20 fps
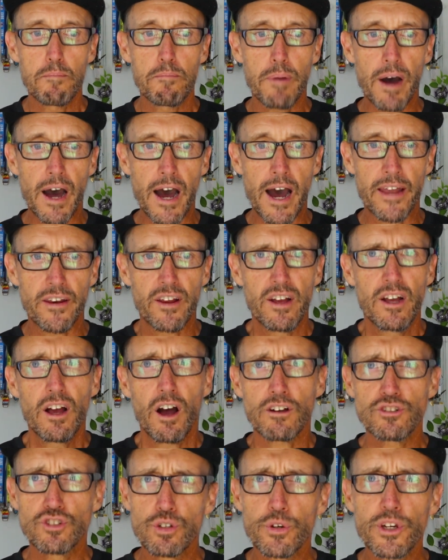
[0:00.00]
but
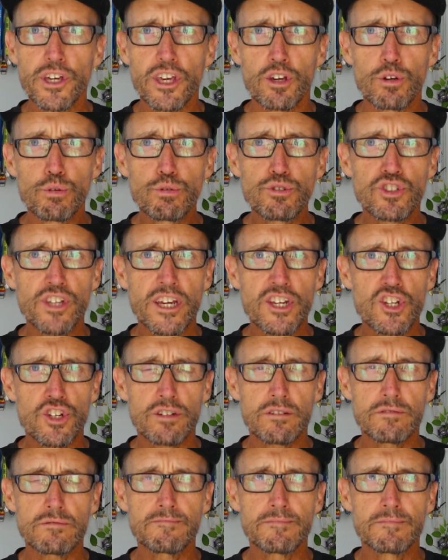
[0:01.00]
I was doing a hill
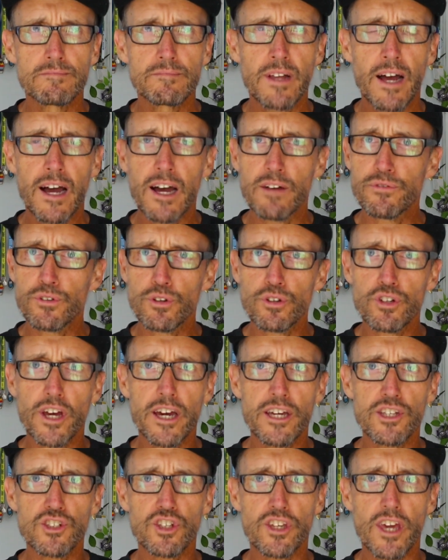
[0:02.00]
session a few
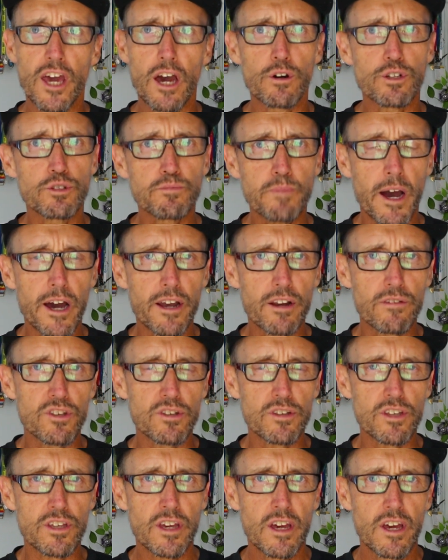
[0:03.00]
days ago as part of
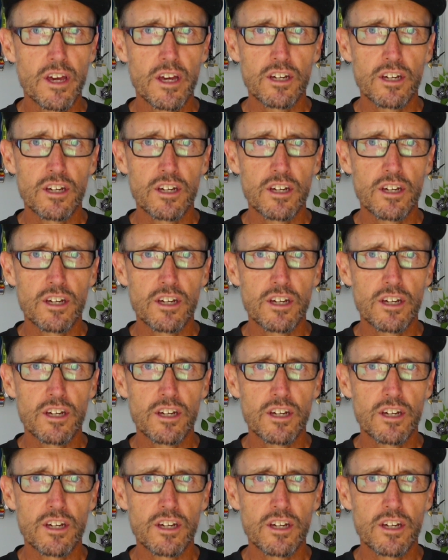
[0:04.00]
the